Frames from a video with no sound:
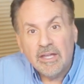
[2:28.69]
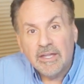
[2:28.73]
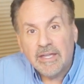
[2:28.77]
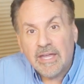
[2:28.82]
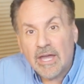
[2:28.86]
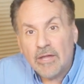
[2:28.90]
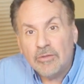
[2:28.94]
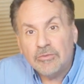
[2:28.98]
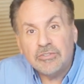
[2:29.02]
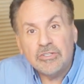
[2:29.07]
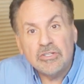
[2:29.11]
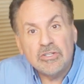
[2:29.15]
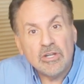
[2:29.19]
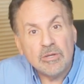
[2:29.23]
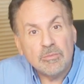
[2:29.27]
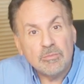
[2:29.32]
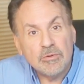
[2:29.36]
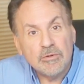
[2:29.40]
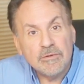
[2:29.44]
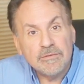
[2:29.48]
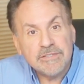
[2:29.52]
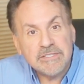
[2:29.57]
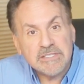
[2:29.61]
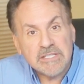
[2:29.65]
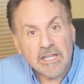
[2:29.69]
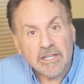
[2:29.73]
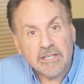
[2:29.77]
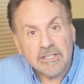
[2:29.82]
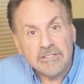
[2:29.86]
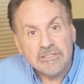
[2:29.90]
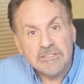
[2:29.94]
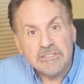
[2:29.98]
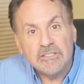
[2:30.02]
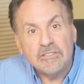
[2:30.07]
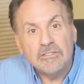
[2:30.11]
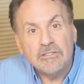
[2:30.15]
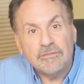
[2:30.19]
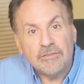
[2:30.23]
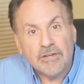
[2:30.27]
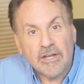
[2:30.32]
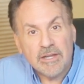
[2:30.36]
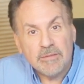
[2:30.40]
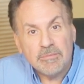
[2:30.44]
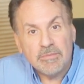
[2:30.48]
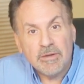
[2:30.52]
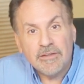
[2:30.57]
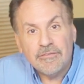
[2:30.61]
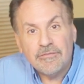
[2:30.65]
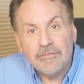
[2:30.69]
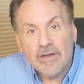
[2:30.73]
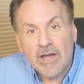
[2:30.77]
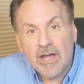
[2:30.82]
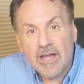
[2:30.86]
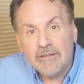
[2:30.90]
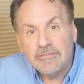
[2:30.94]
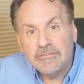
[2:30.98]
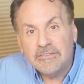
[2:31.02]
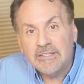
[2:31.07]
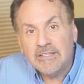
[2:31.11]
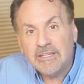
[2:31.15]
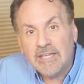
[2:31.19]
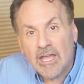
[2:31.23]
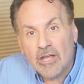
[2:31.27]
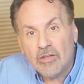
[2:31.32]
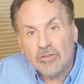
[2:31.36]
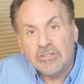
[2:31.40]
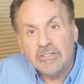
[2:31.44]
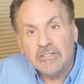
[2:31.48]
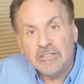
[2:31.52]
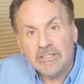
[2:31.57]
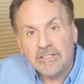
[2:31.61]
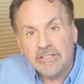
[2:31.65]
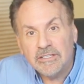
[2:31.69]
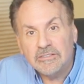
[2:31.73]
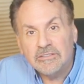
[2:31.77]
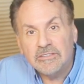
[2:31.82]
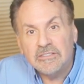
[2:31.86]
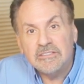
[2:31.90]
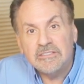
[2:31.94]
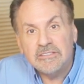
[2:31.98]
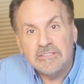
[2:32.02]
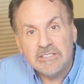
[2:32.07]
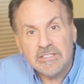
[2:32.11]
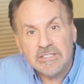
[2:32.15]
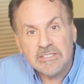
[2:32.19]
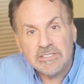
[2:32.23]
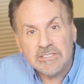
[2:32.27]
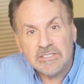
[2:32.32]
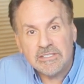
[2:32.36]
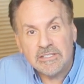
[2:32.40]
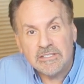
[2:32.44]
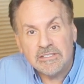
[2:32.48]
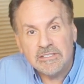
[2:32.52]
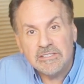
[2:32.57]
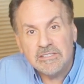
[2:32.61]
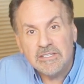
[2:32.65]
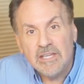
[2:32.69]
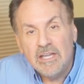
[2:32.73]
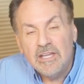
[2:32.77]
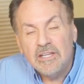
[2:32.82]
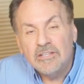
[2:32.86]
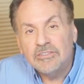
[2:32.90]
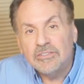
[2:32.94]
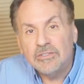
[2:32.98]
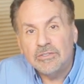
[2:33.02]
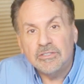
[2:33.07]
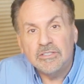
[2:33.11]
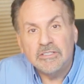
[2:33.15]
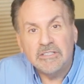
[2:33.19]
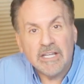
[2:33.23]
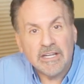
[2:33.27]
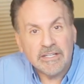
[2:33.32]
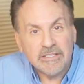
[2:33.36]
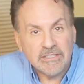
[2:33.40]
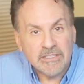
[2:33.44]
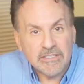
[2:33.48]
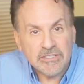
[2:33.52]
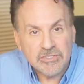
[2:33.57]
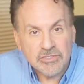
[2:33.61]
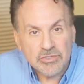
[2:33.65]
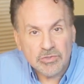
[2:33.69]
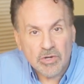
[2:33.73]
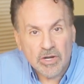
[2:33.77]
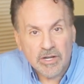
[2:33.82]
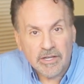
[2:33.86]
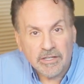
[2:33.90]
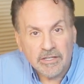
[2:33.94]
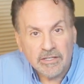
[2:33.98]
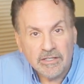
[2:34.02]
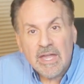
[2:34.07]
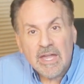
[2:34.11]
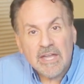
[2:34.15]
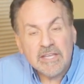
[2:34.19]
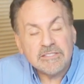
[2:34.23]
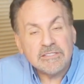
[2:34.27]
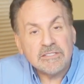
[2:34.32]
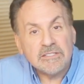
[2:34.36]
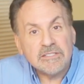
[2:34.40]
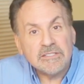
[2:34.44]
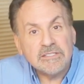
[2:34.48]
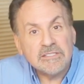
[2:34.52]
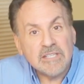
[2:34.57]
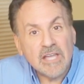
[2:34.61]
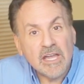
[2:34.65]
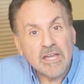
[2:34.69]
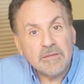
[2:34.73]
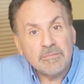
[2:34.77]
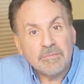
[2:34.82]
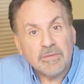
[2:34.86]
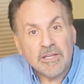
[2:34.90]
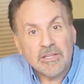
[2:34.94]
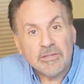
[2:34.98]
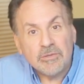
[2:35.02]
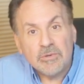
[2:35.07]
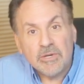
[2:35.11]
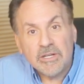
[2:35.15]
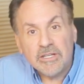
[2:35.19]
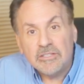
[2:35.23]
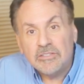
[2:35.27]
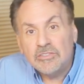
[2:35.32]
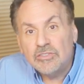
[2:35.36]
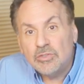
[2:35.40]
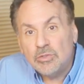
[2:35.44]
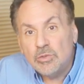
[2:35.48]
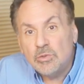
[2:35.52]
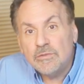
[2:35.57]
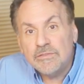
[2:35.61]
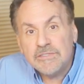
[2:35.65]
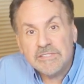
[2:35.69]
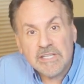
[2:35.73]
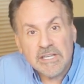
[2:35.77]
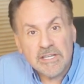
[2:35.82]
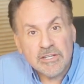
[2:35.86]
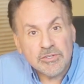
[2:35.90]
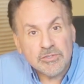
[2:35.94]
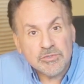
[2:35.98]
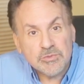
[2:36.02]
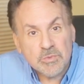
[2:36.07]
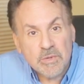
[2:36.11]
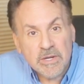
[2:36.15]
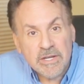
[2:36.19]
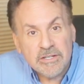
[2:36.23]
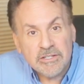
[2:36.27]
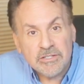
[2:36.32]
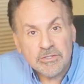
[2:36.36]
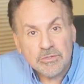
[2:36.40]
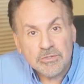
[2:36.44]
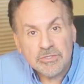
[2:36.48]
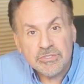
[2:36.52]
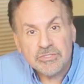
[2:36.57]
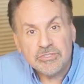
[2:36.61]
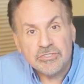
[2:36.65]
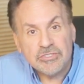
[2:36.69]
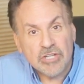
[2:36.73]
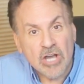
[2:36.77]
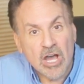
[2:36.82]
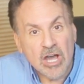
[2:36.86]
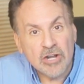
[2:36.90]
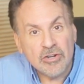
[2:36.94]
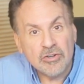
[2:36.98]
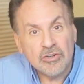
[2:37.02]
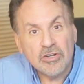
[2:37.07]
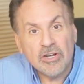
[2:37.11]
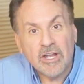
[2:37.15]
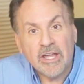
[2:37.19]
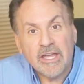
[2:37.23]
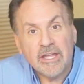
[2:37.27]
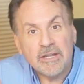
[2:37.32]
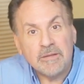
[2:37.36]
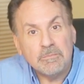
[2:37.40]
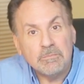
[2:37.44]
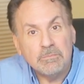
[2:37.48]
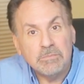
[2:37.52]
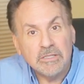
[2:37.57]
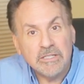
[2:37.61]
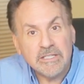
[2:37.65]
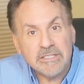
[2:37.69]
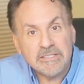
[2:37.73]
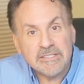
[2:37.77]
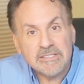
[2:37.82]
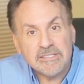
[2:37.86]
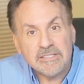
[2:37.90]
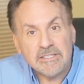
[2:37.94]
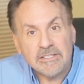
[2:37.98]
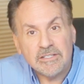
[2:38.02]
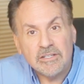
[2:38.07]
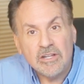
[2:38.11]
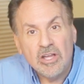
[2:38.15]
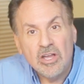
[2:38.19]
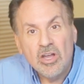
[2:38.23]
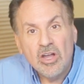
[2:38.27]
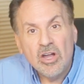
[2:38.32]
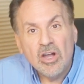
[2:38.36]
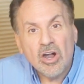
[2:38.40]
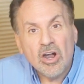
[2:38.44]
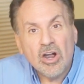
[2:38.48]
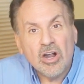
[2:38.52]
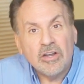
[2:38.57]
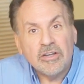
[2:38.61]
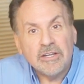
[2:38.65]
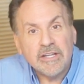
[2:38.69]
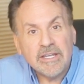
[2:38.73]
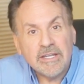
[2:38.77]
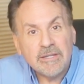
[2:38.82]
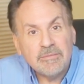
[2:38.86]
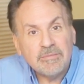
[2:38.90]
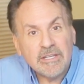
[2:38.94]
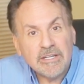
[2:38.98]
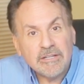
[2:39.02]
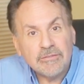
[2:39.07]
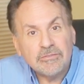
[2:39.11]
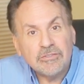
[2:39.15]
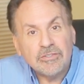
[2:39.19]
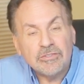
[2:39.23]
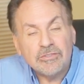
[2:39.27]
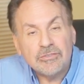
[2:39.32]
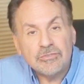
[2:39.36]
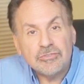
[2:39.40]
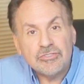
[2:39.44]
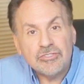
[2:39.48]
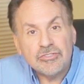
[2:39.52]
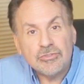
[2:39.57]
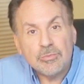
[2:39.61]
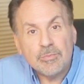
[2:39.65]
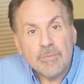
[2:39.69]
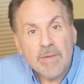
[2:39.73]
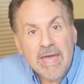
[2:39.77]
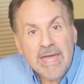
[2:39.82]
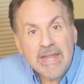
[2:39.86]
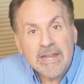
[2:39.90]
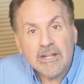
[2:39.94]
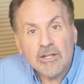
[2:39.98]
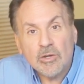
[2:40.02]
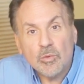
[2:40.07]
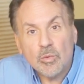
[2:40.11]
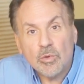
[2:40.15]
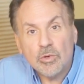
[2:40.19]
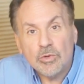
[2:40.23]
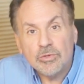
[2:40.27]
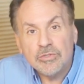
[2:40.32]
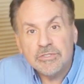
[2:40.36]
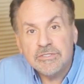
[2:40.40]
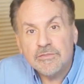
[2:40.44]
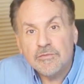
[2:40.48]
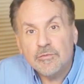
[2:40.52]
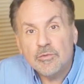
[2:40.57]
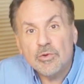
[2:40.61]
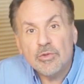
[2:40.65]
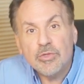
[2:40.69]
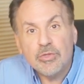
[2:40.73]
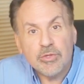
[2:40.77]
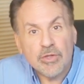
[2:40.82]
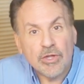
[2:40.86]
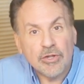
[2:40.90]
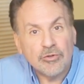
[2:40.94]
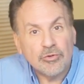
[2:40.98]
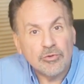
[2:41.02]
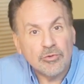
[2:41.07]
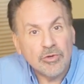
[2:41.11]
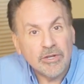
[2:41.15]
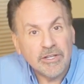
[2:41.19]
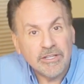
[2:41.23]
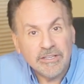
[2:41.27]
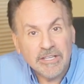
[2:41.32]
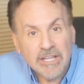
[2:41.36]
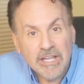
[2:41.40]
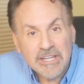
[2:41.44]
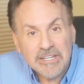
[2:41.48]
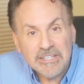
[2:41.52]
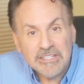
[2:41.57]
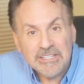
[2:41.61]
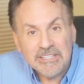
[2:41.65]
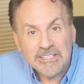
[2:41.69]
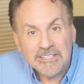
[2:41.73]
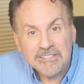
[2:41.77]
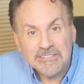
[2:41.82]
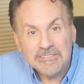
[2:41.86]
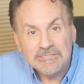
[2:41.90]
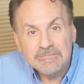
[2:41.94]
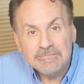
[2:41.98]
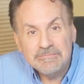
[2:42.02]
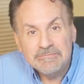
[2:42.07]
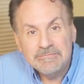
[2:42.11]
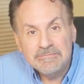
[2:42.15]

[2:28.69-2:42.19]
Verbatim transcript: Count the number of seconds and divide by 5 to calculate the distance to the lightning strike. As an aside, by the way, two of Santa's reindeers, Donner and Blitzen, are named after the Germanic words for thunder and lightning.